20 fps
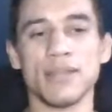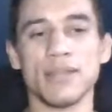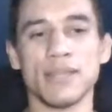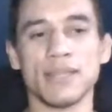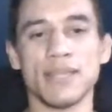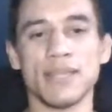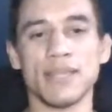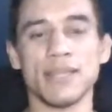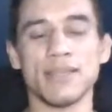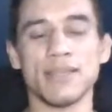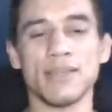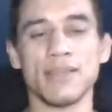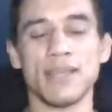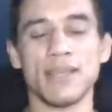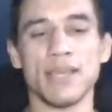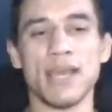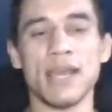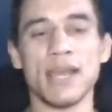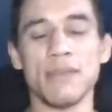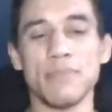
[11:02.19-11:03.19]

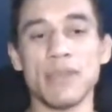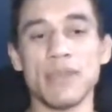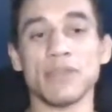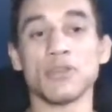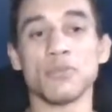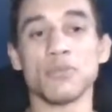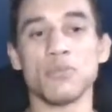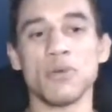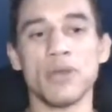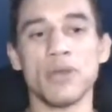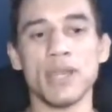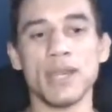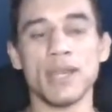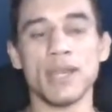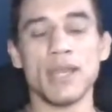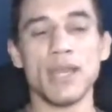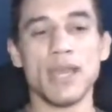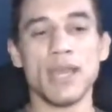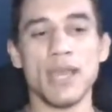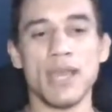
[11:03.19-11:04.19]
they kind of make their point.
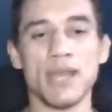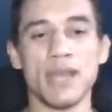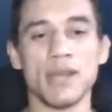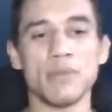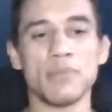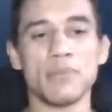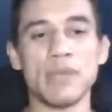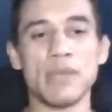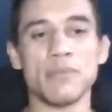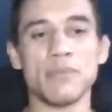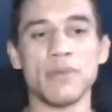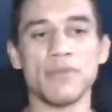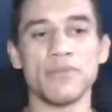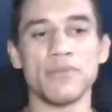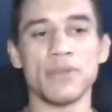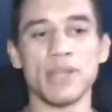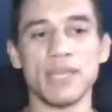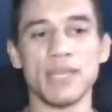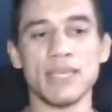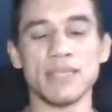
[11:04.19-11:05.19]
And Khabib, I
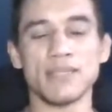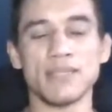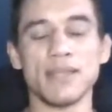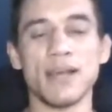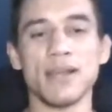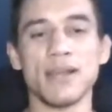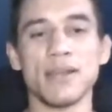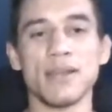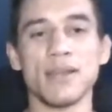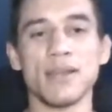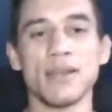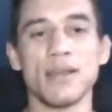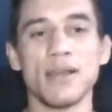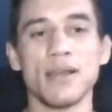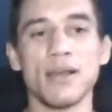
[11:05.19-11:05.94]
feel like he's done